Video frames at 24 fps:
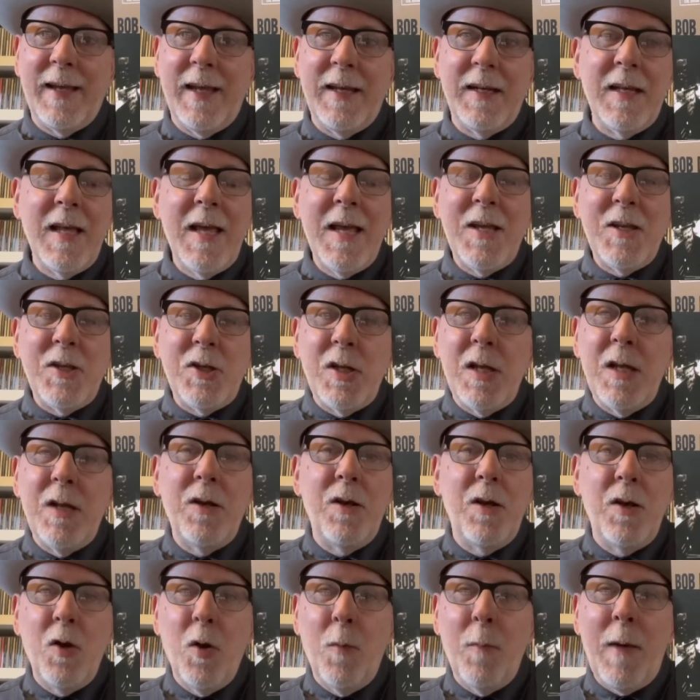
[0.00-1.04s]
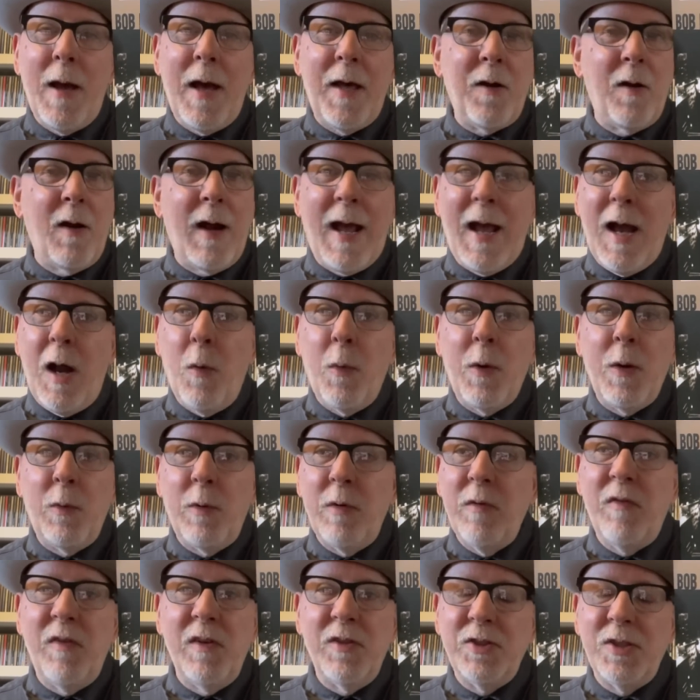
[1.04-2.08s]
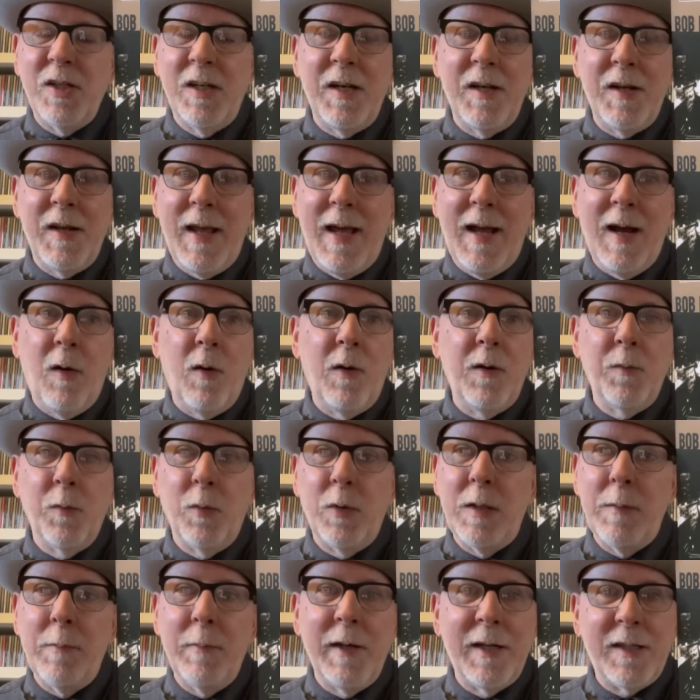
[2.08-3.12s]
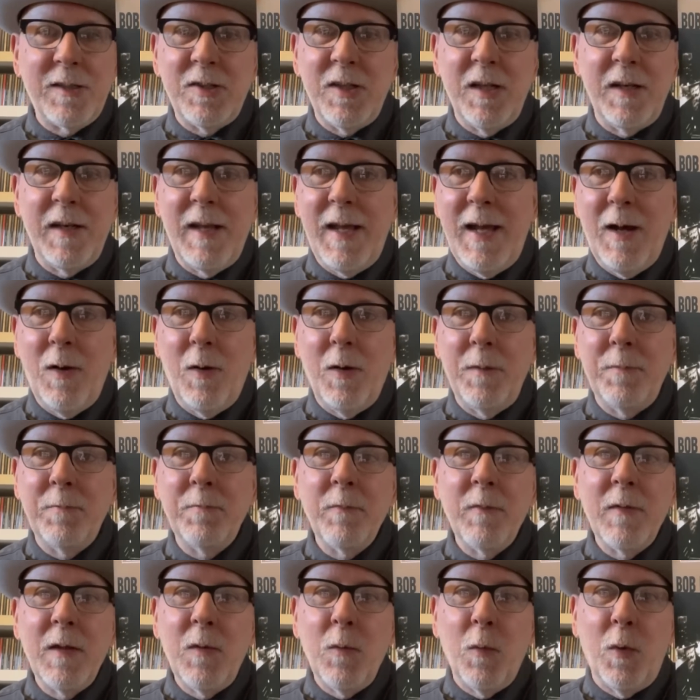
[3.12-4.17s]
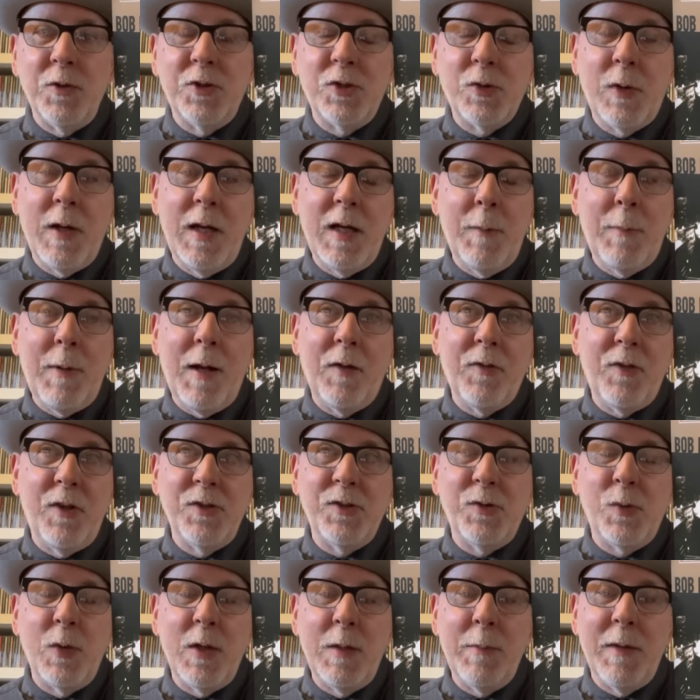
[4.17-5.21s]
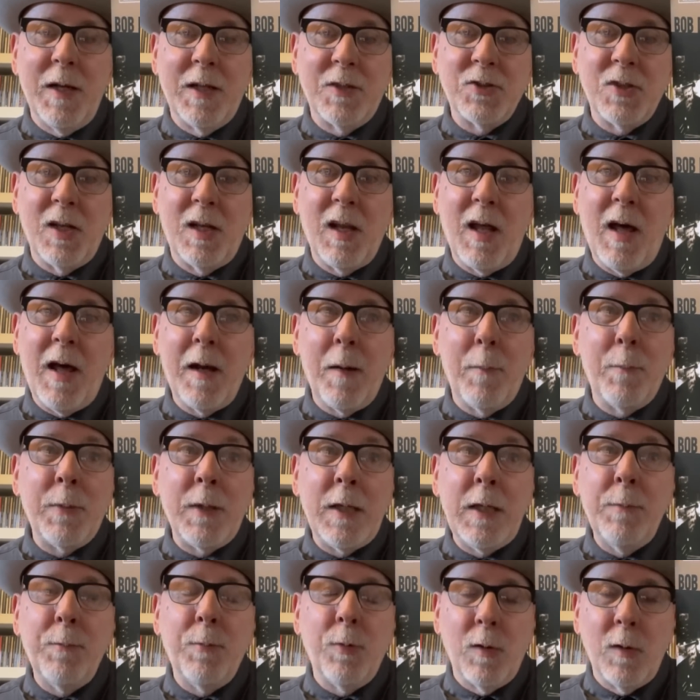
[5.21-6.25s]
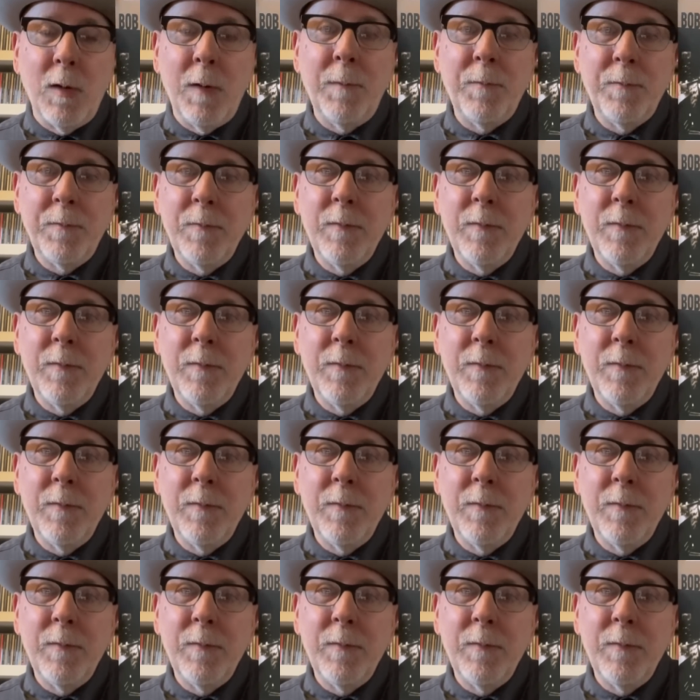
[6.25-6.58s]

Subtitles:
And no matter how we revisit it now and remix it now, and what's great about this remix, a lot of people